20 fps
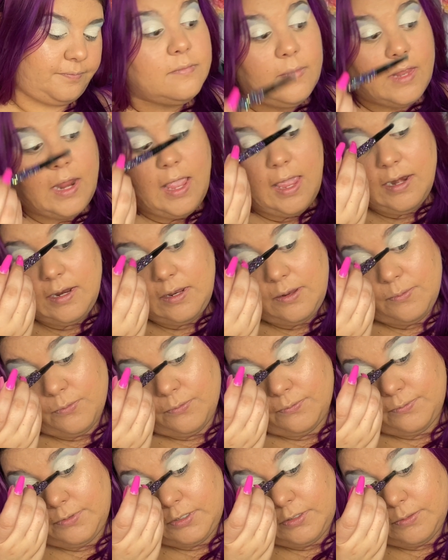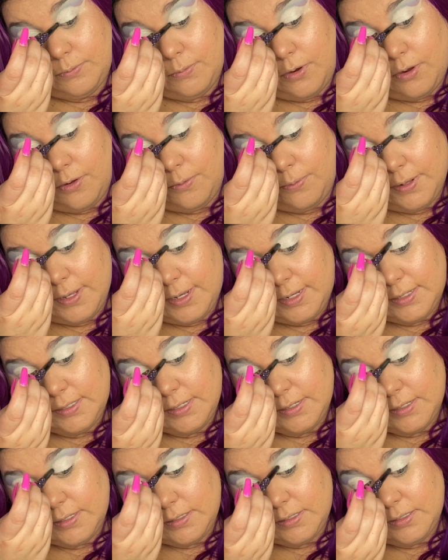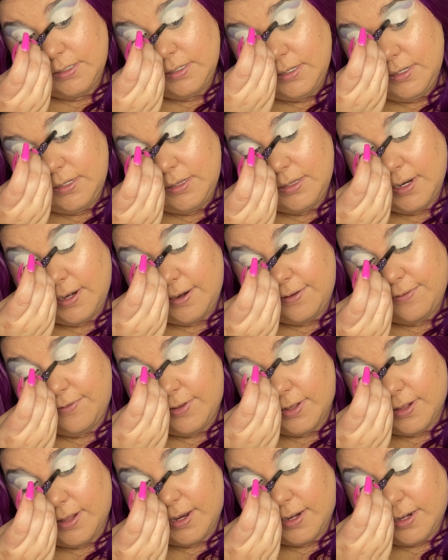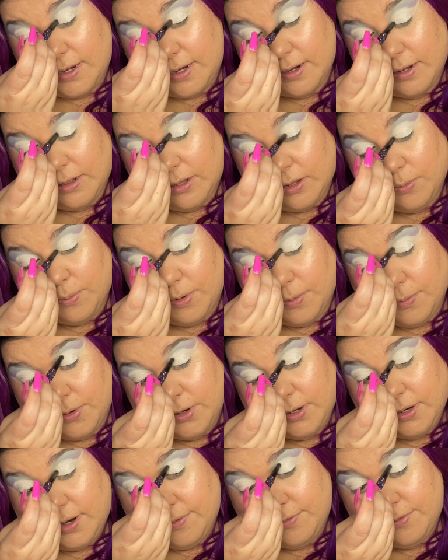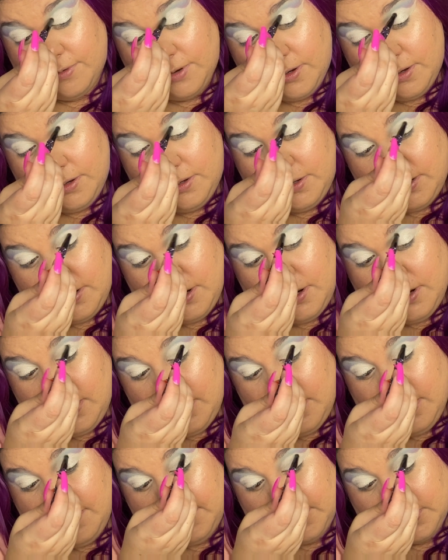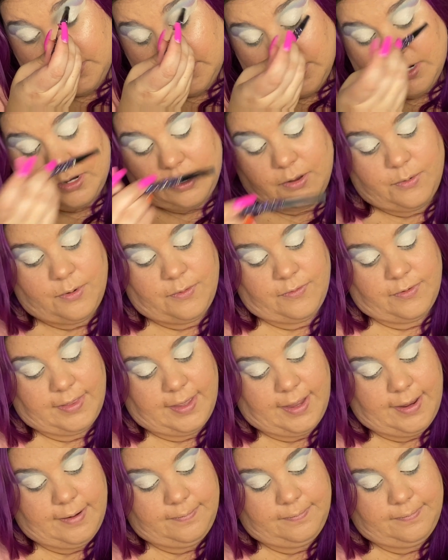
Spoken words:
Any small places that I feel like need a little bit more coverage, I'm just gonna go over that.